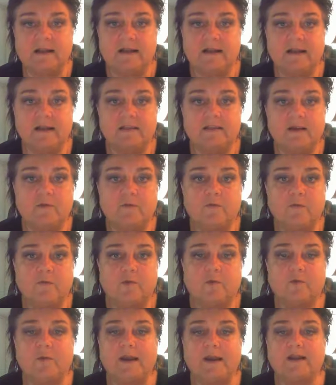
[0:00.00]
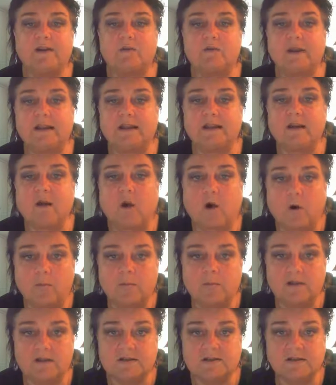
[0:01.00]
and therefore rendering it
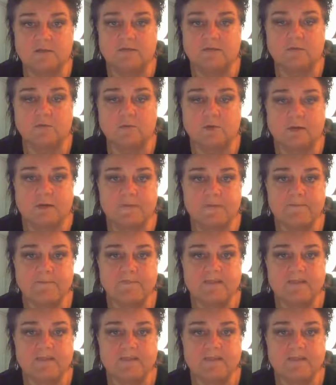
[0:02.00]
harmless, if you will.